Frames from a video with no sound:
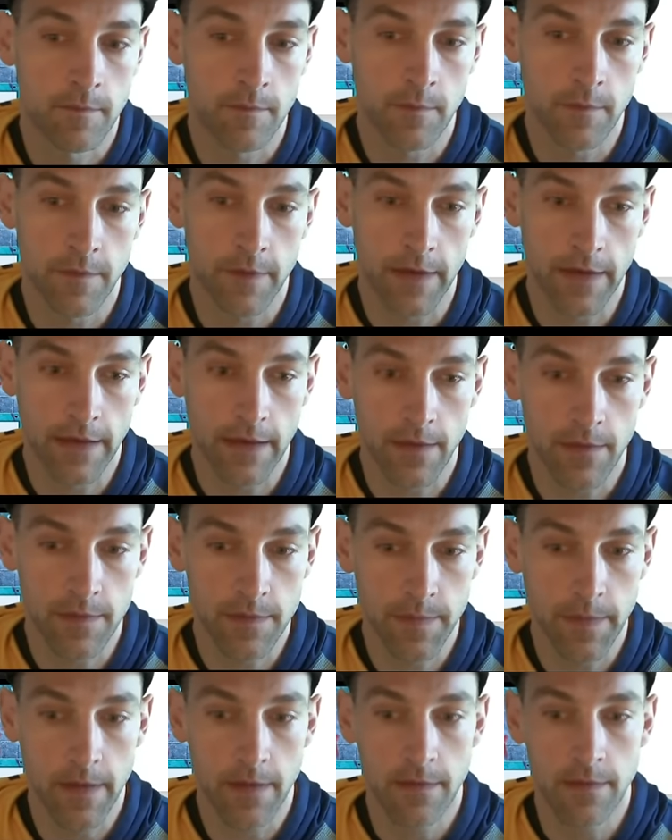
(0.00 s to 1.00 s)
Find a
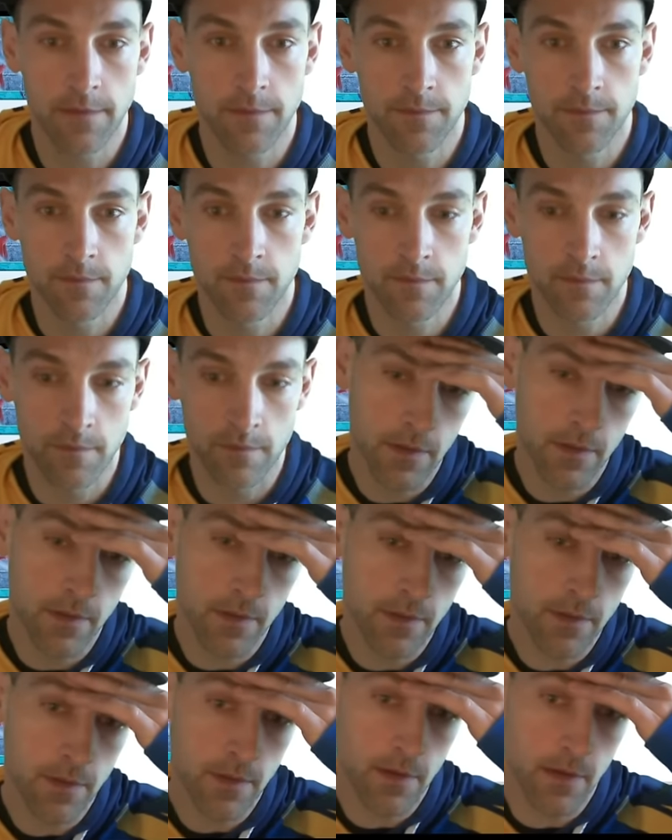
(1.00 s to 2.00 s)
counterspell.
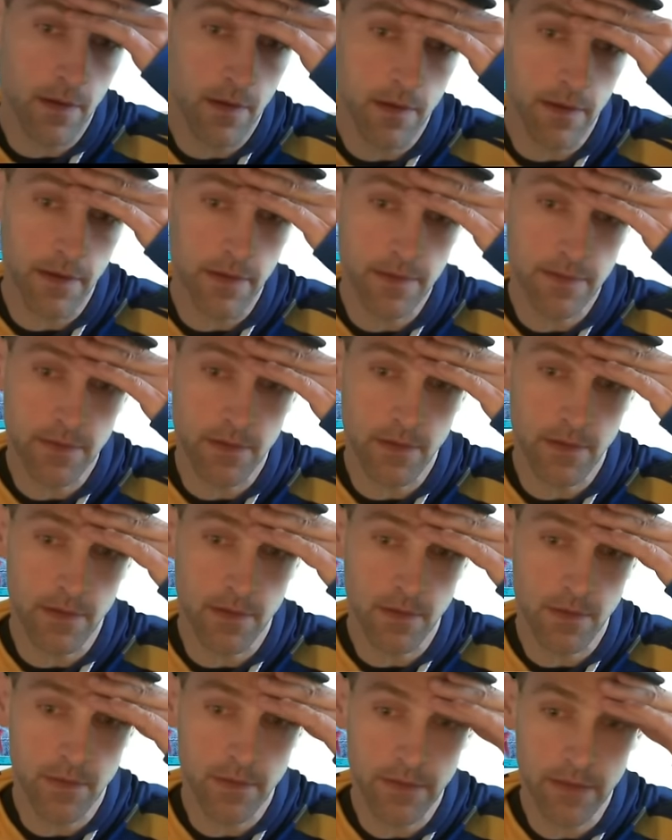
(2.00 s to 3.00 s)
All right,
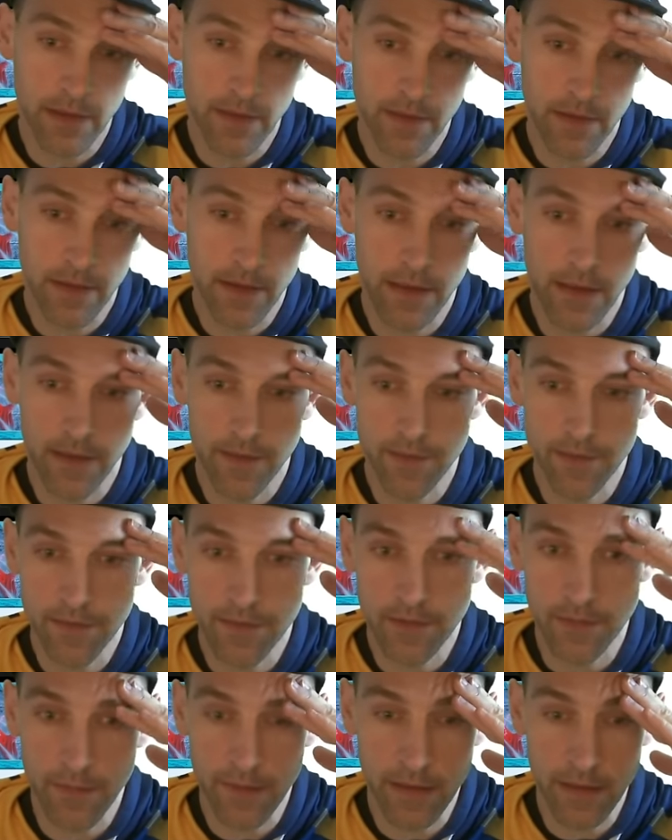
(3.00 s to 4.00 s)
so now that I have
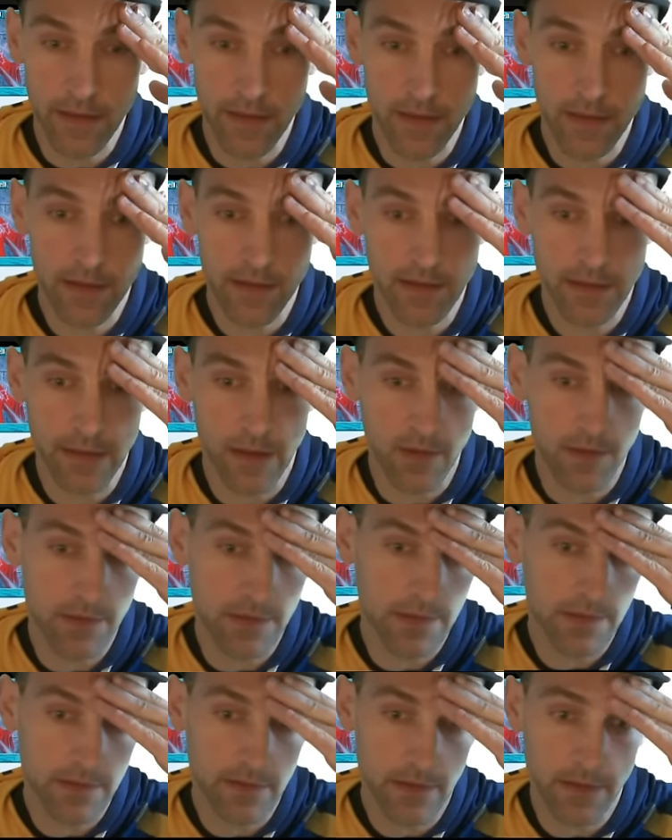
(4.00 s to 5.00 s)
so many counters
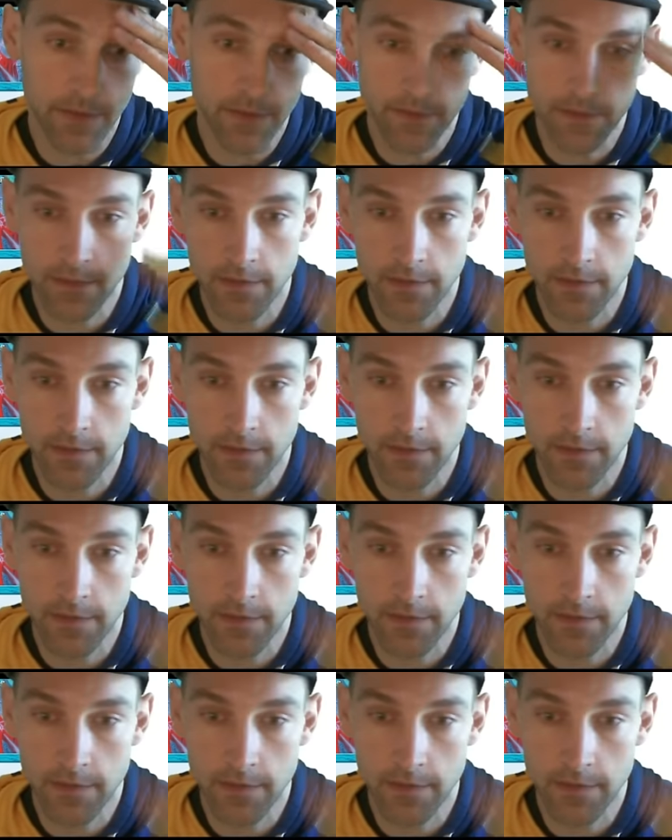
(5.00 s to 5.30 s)
and stuff,